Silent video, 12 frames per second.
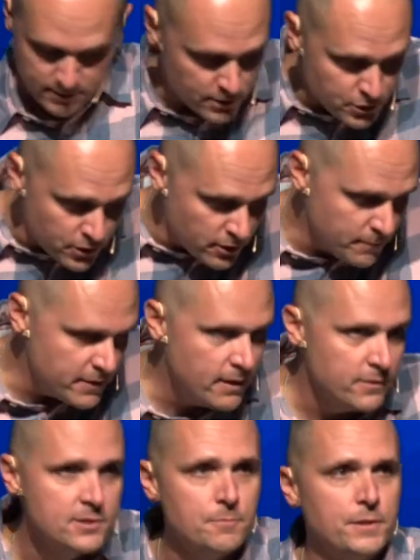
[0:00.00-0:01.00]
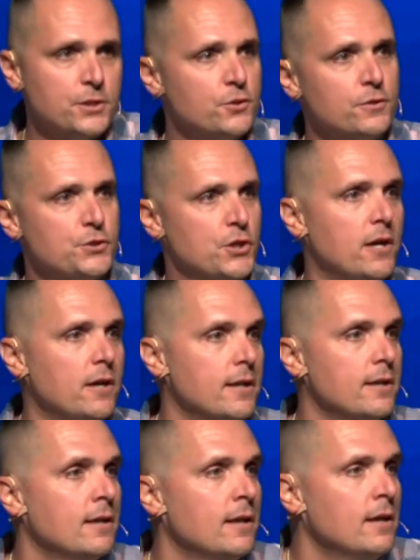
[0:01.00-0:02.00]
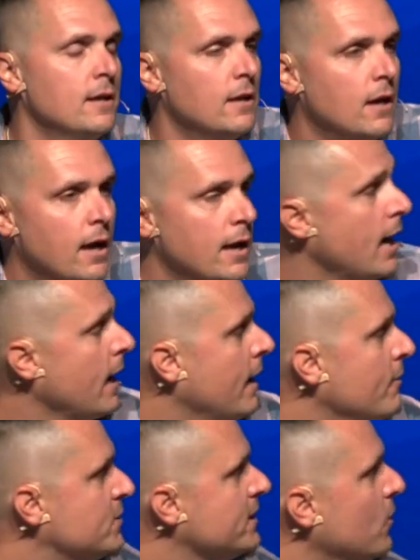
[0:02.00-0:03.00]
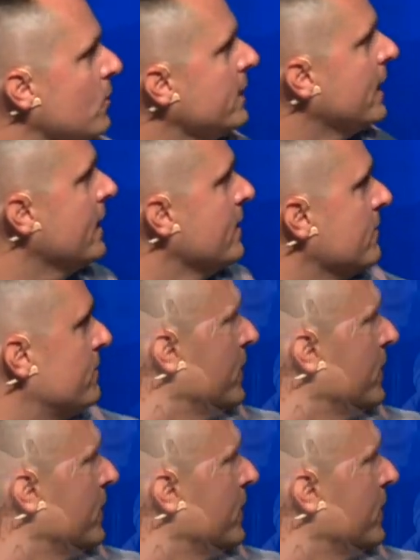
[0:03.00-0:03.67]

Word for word: said, Sure, I'm there. This is a picture of John. And I, I was the only guy that